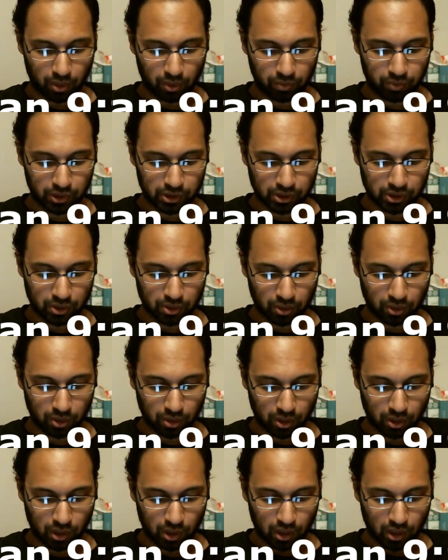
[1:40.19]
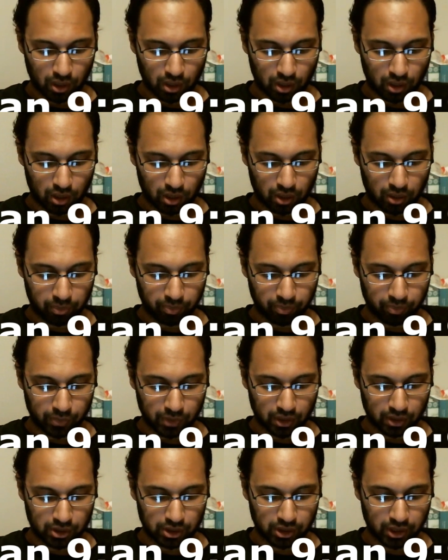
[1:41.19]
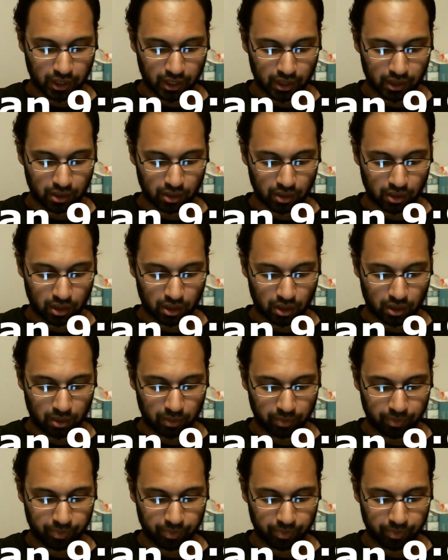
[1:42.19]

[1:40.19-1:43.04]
physical jihad, or